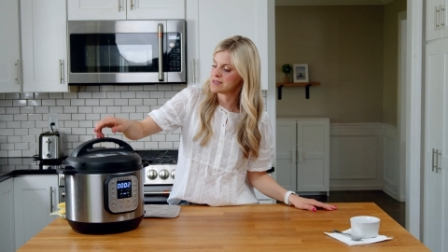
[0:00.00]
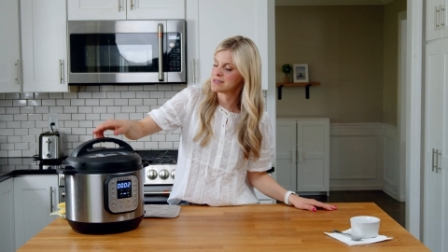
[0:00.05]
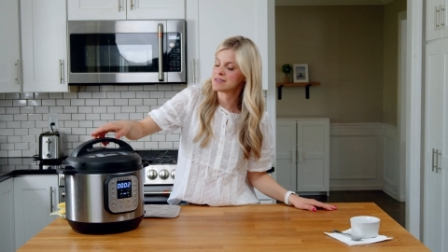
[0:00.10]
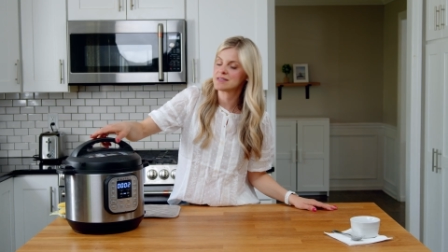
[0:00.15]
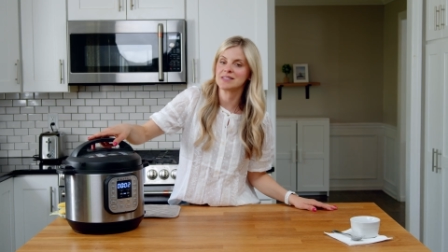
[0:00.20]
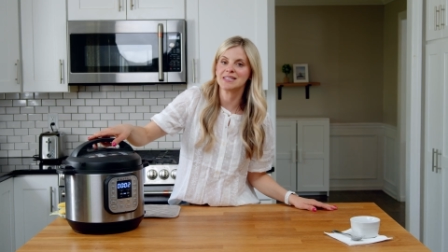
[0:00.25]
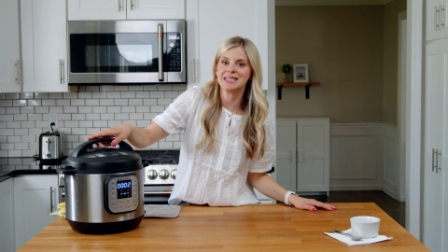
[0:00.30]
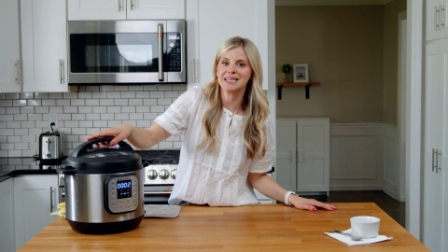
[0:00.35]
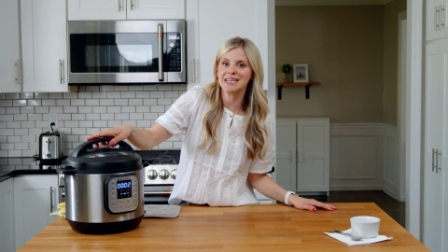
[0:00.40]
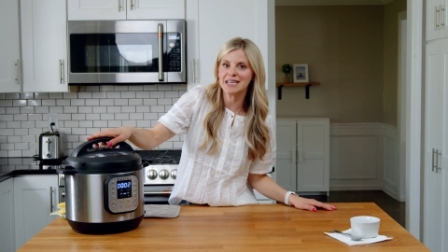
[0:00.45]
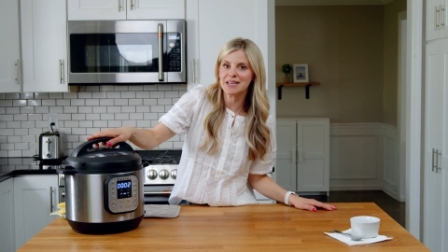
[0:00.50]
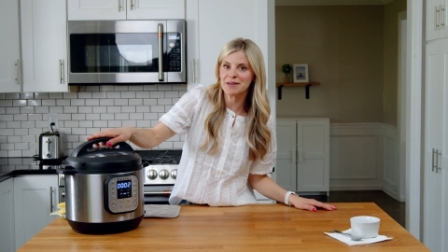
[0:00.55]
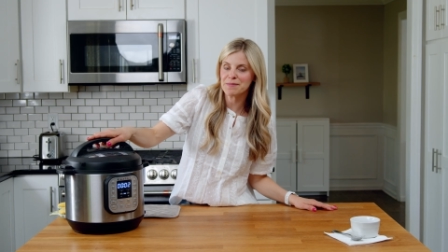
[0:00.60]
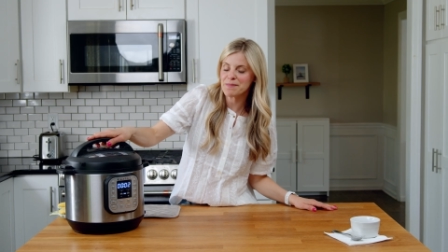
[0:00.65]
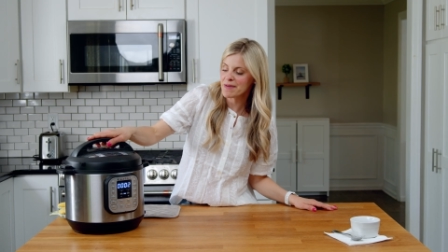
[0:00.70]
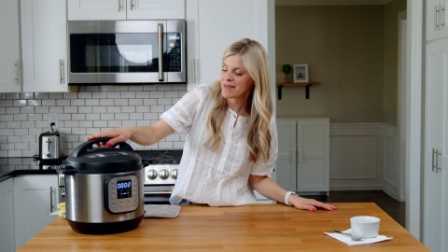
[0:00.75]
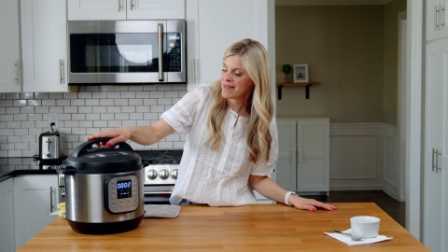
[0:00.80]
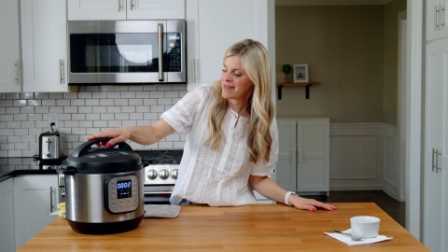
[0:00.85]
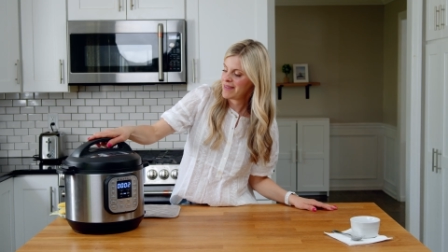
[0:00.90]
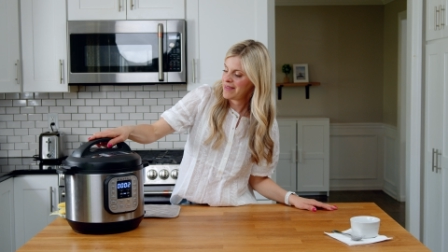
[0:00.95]
steam,
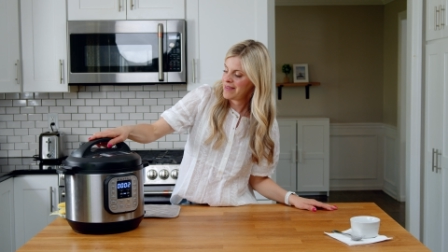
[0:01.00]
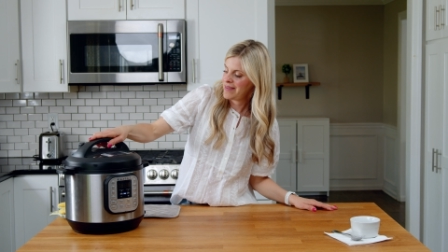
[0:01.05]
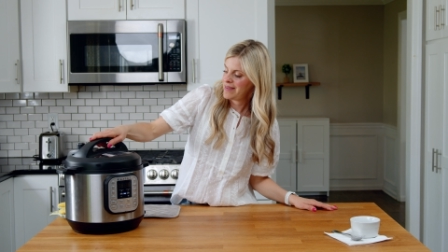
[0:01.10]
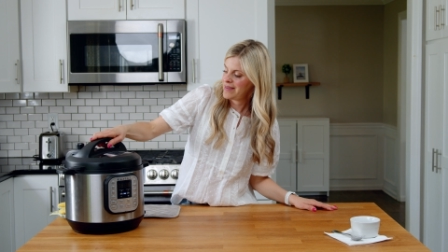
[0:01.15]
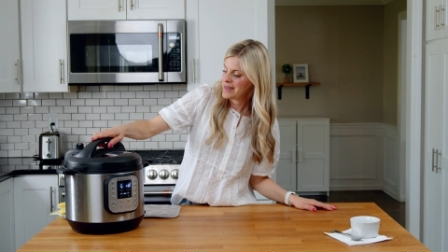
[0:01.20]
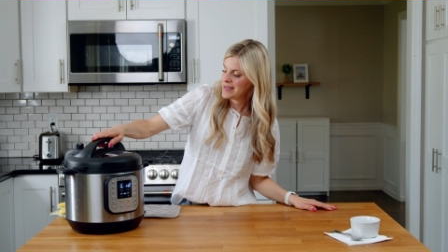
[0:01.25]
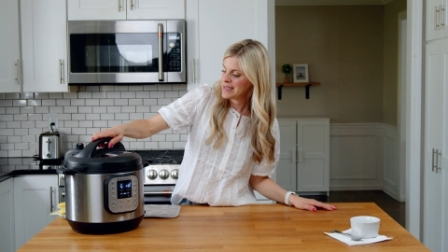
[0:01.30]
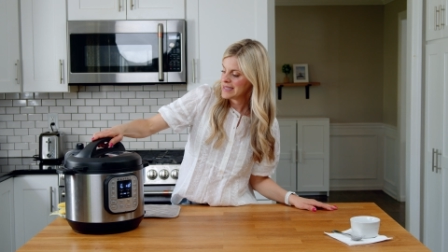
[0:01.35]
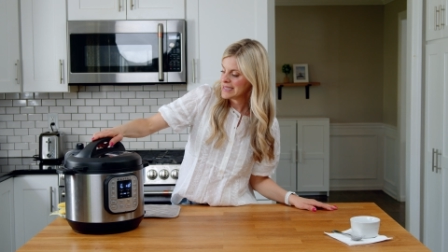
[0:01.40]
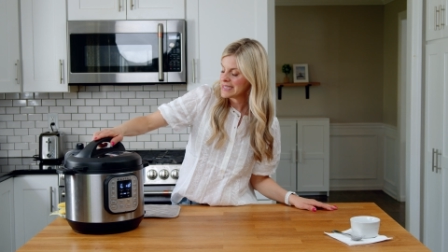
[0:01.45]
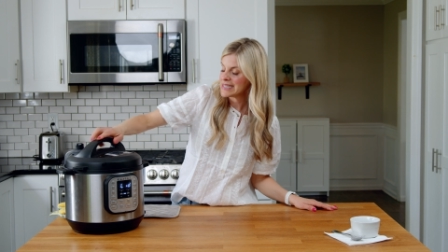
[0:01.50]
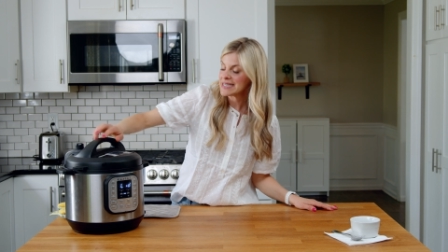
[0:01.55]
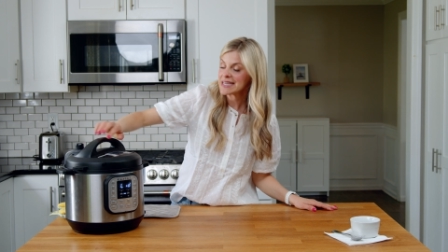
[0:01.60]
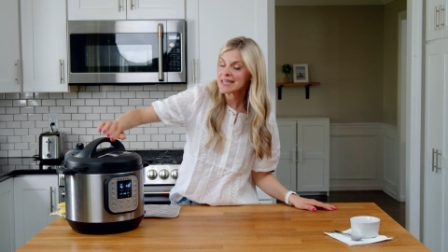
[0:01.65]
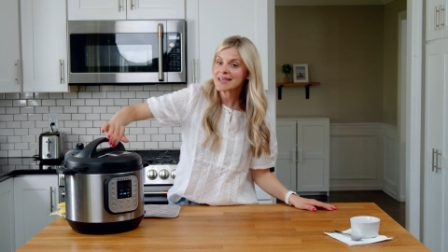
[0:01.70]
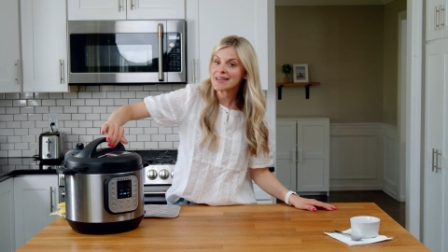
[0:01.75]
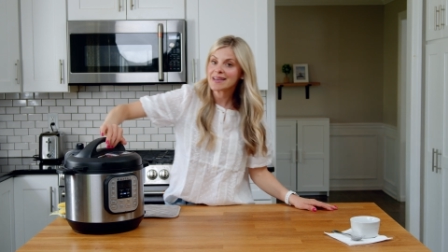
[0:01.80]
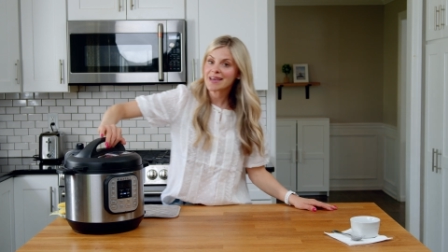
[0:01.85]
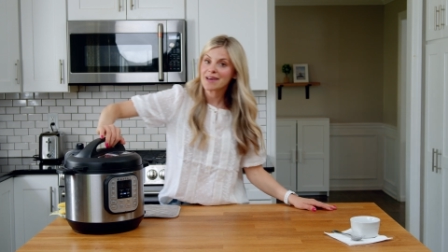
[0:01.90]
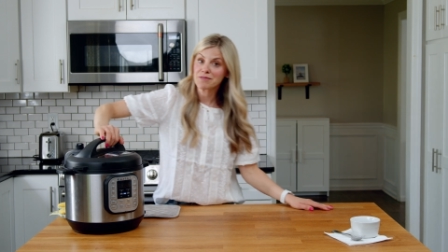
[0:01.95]

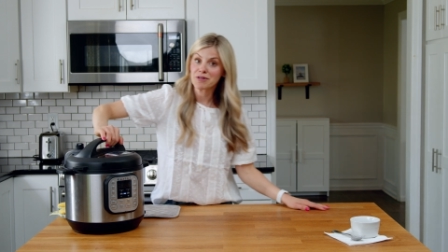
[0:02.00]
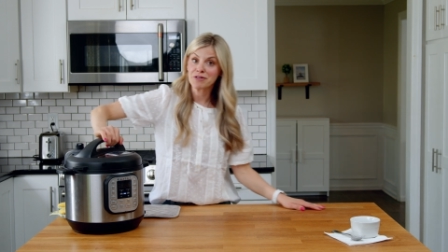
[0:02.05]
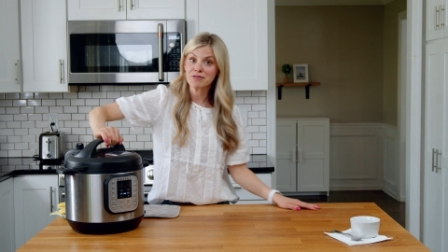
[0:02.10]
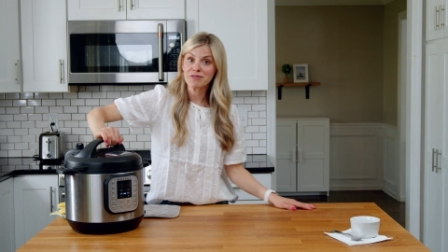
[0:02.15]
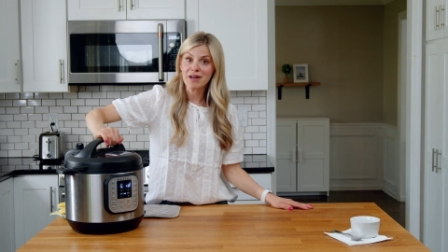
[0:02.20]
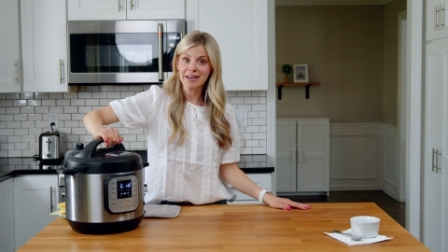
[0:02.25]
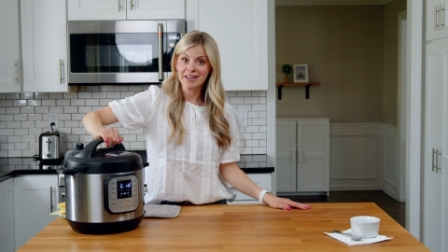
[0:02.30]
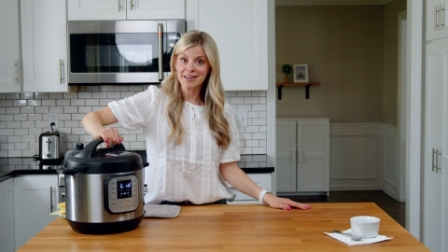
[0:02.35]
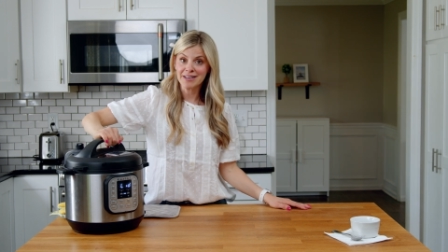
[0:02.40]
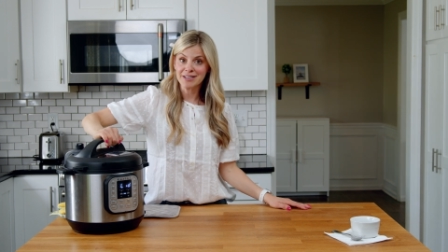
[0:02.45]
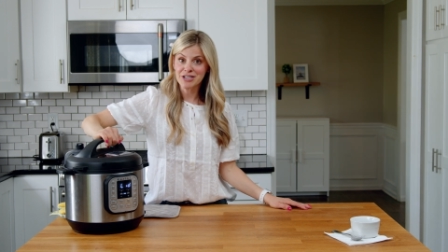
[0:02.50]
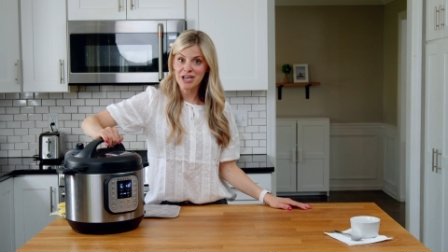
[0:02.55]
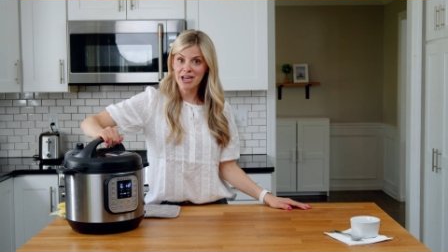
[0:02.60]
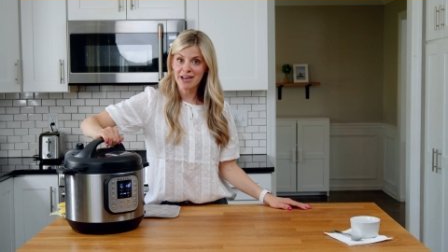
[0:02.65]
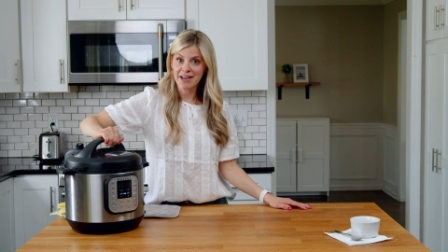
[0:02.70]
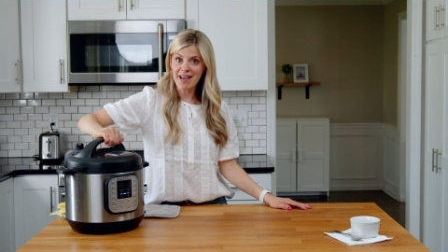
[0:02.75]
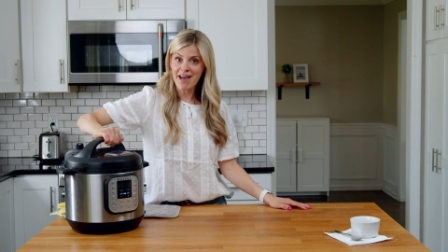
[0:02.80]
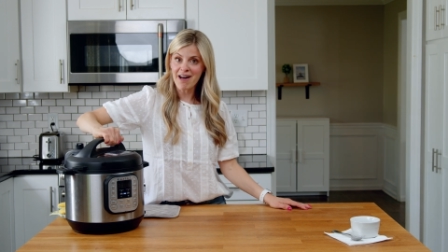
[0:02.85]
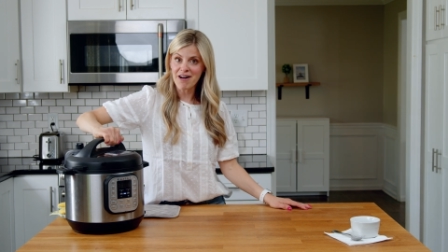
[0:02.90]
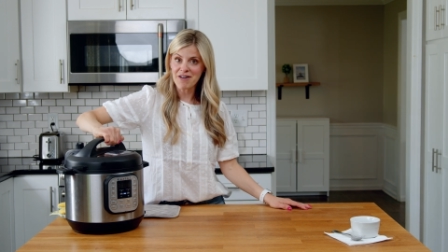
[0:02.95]
and we're ready to check
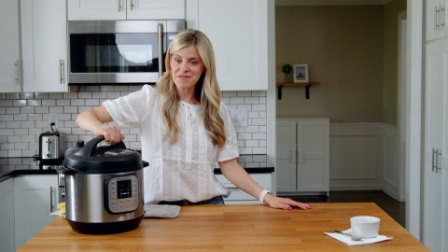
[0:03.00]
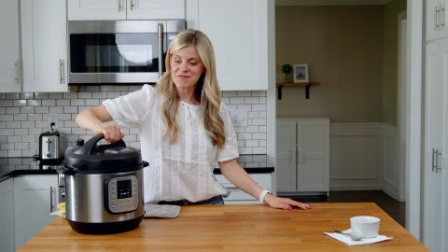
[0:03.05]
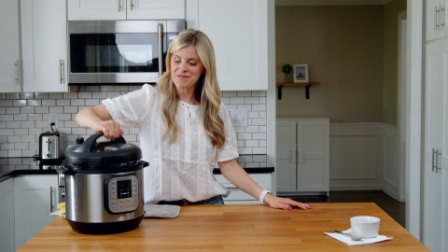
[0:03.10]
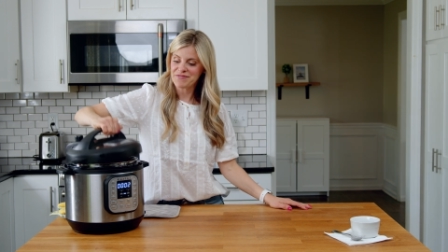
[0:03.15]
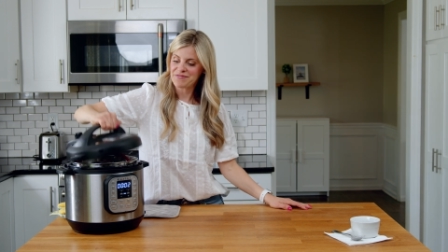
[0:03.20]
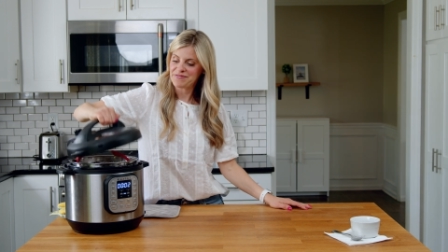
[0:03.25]
it out.